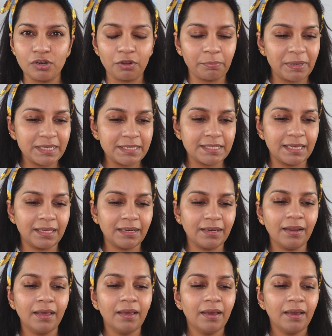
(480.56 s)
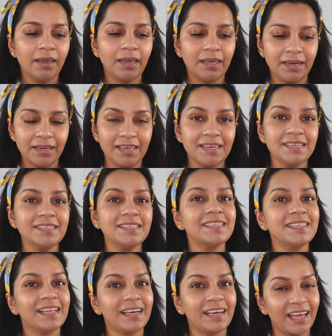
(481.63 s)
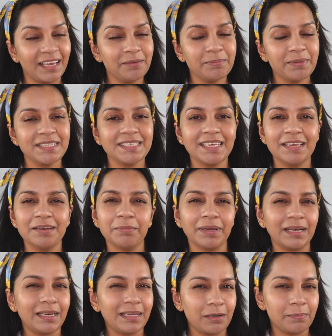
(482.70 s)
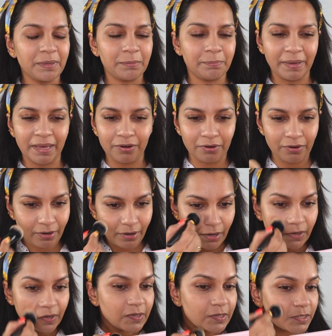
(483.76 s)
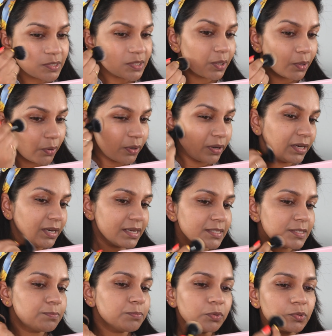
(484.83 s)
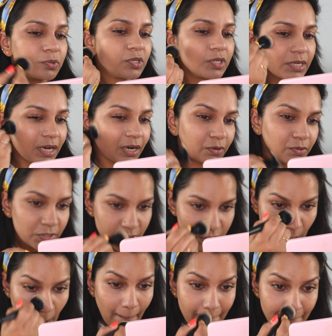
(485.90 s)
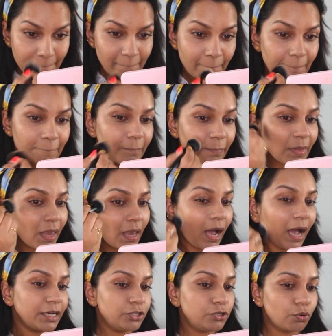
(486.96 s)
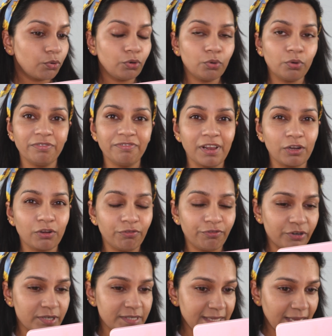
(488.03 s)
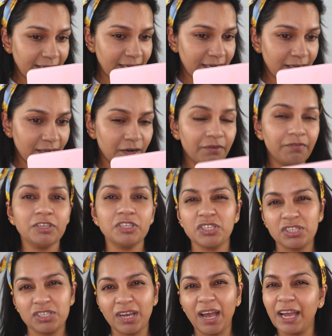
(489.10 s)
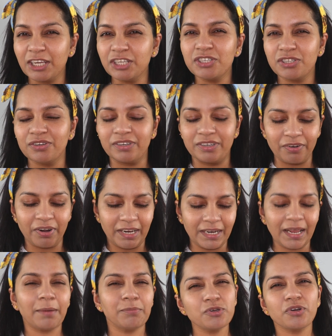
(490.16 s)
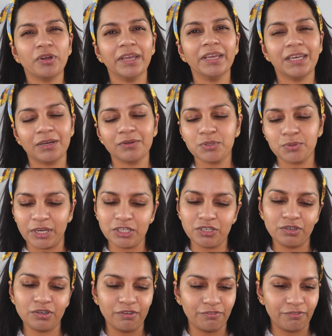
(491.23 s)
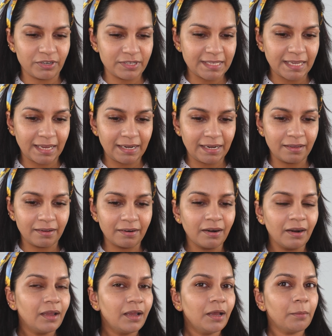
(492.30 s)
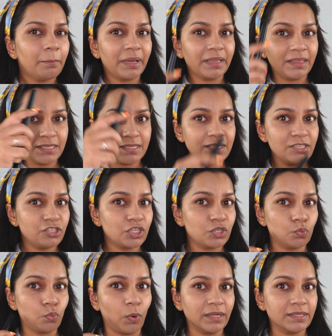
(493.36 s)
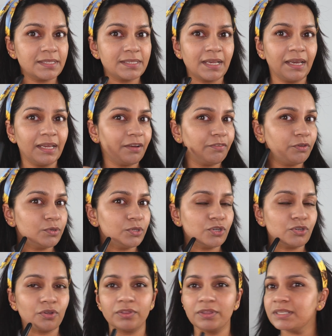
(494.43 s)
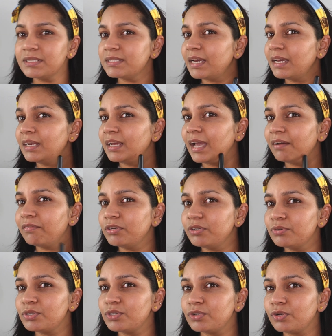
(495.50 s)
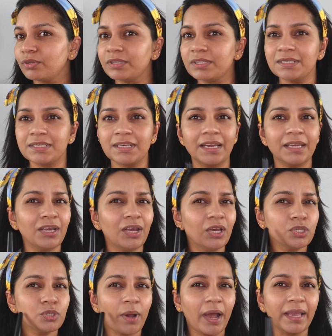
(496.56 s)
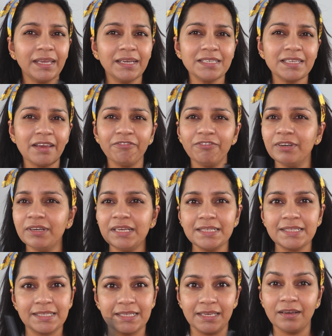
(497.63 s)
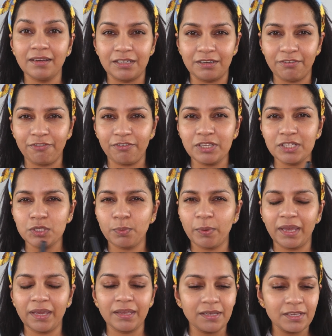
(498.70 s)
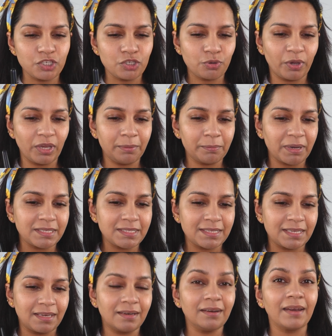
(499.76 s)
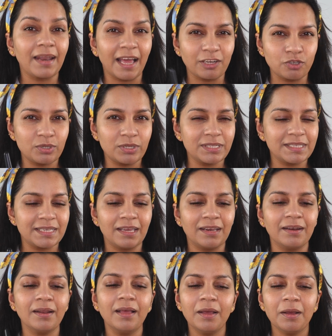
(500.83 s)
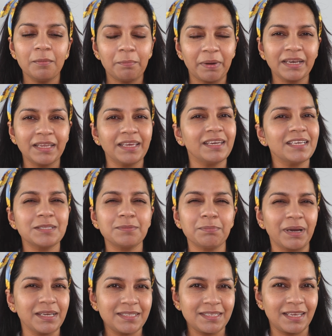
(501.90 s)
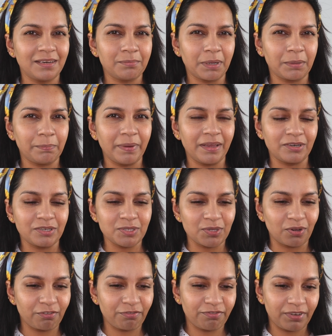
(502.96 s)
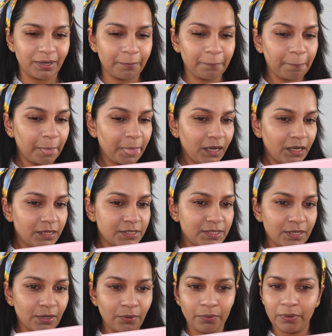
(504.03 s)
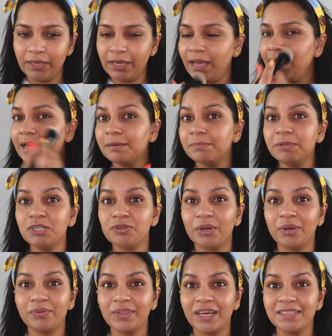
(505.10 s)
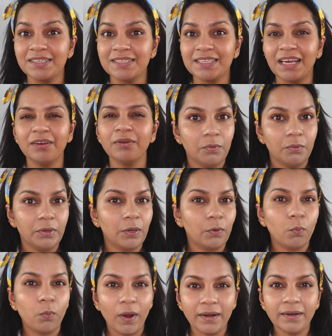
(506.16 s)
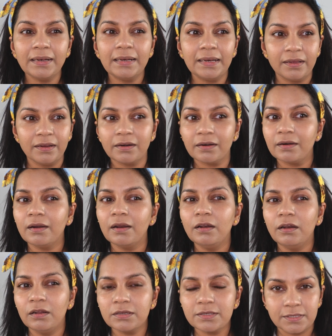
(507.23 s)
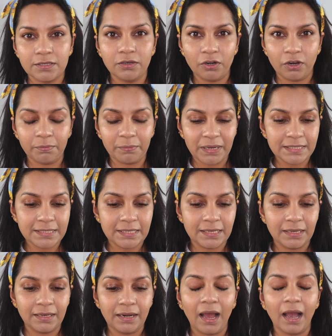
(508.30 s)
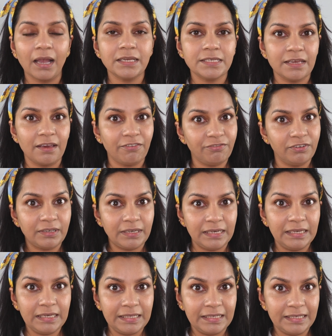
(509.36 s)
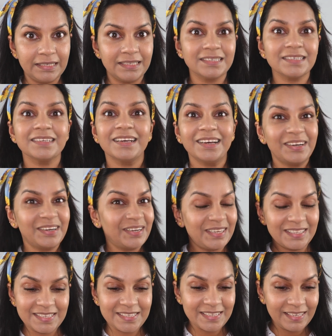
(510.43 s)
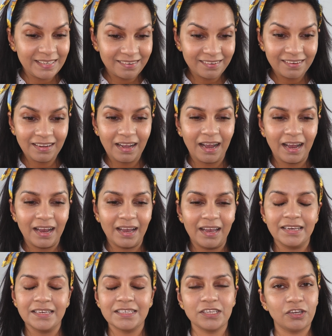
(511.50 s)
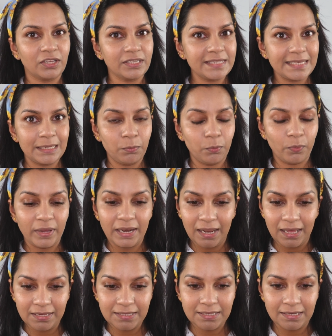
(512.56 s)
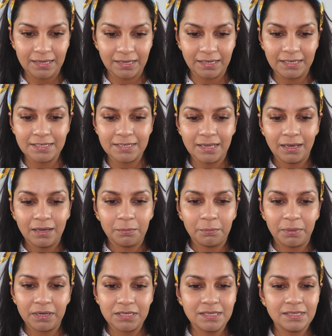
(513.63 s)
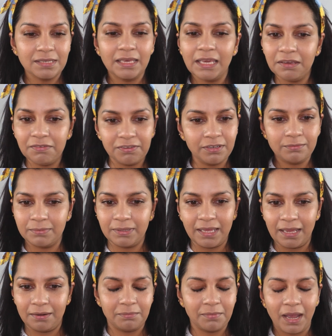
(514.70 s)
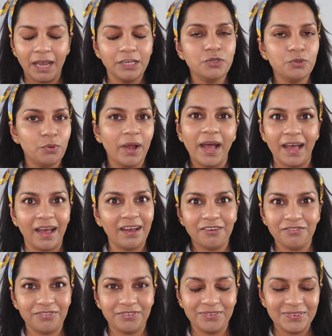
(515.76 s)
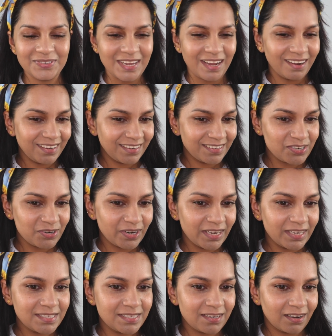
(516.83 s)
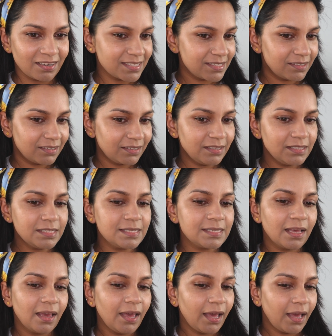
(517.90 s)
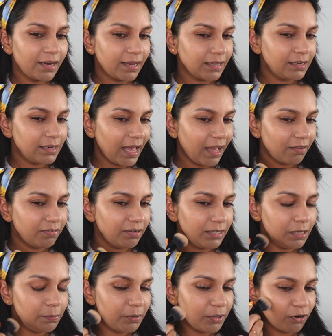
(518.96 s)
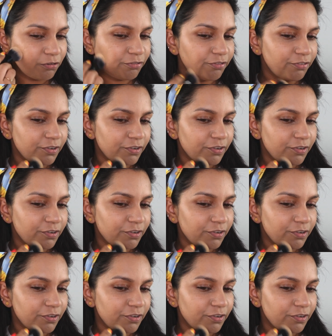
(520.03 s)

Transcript: on my skin. It is like my skin, but a little bit better. So it has smoothed it out. I don't know if I'll go for a second layer, which I should, right? I'm trying it out, so I should go for a second layer. But this is just one side. I've used it on this side. I haven't used it on this side. So I can definitely see a difference where it is showing my skin, natural skin, but it is my skin, but better sort of way. So yeah, let me try on the other side. Okay, one layer looks good on my skin. I definitely need concealer. I did not sleep well last night, but even then I do have dark under eyes, dark circles, and I have a little bit of